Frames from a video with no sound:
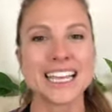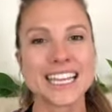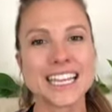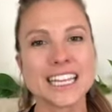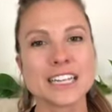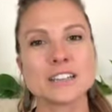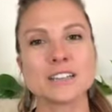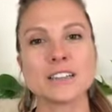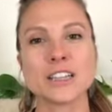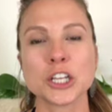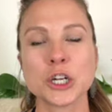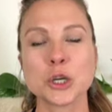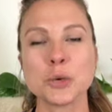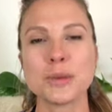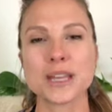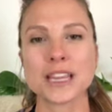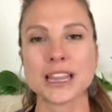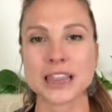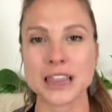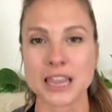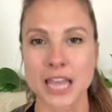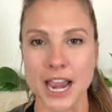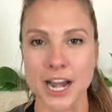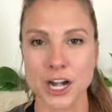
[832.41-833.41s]
Eat a little
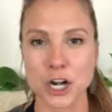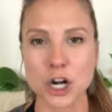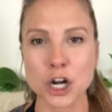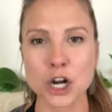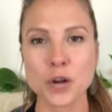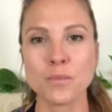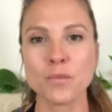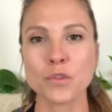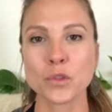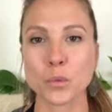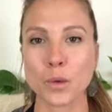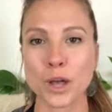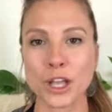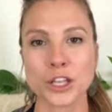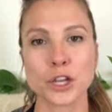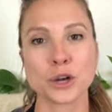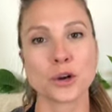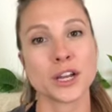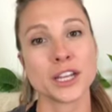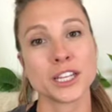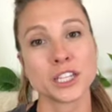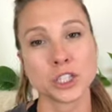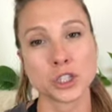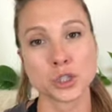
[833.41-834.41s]
bit lighter while
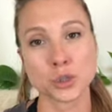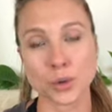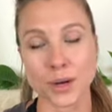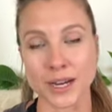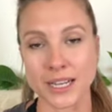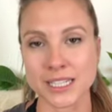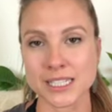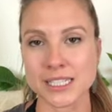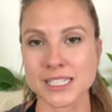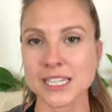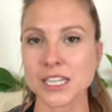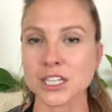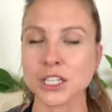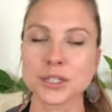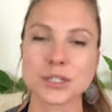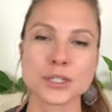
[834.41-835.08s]
you're in transit.